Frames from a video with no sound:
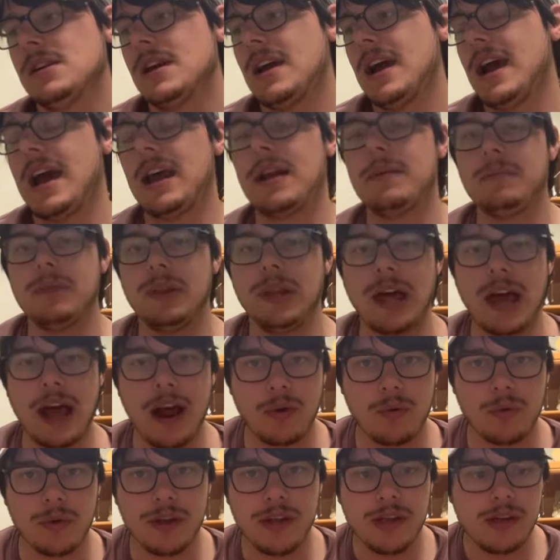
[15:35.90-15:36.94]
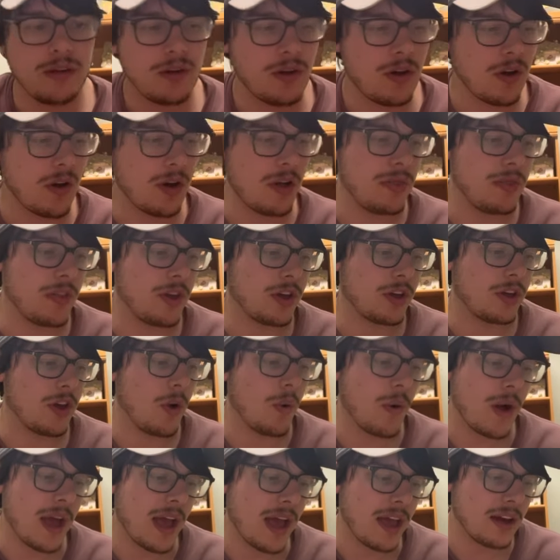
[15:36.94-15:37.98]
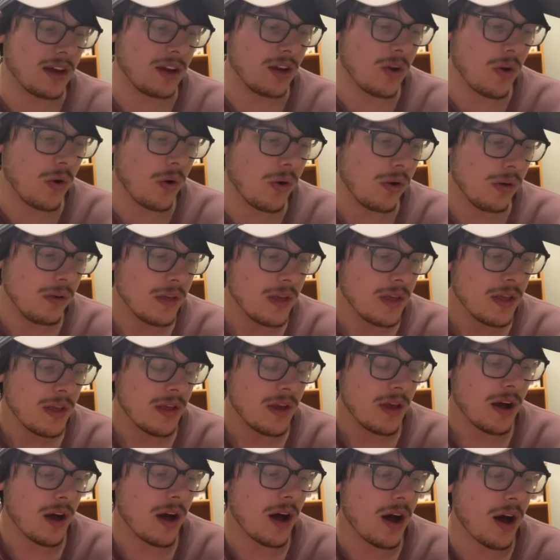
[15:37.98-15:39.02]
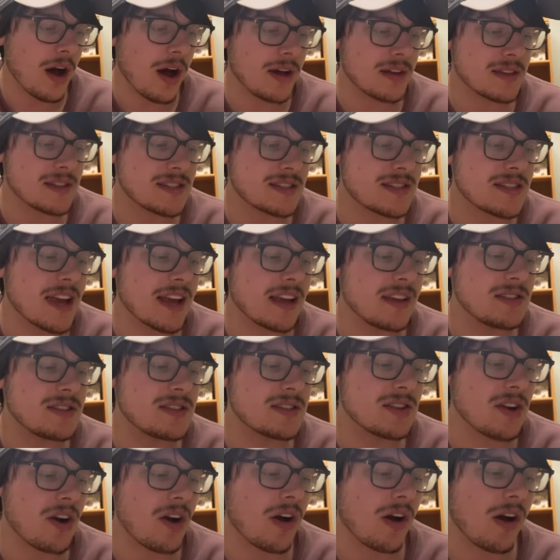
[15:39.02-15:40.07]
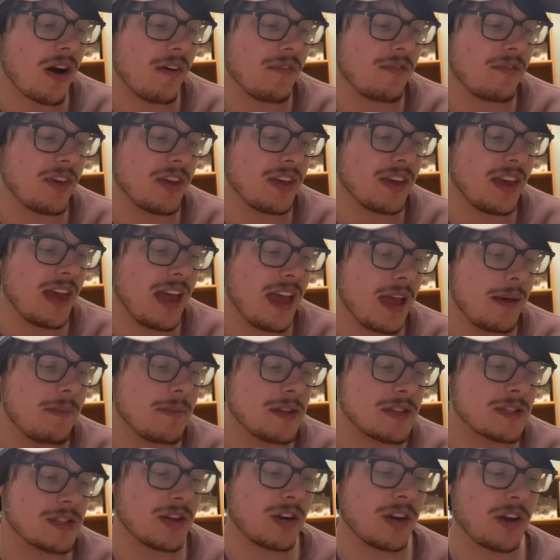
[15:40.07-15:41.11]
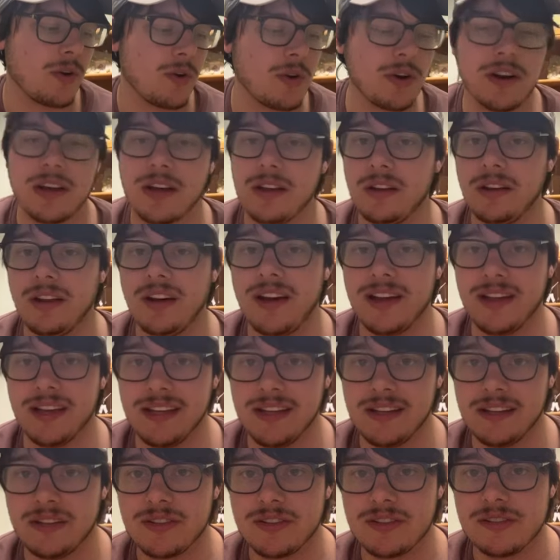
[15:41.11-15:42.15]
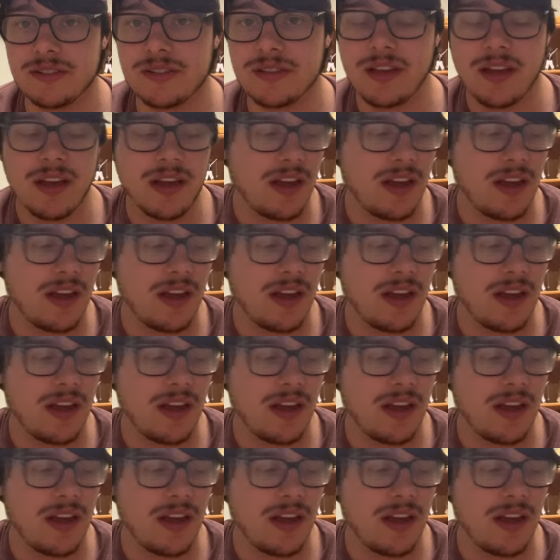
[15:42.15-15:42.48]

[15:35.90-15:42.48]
Adam Lowry on the go-ahead goal. Uh, second star of the game is going to go to Nikolai Ehlers.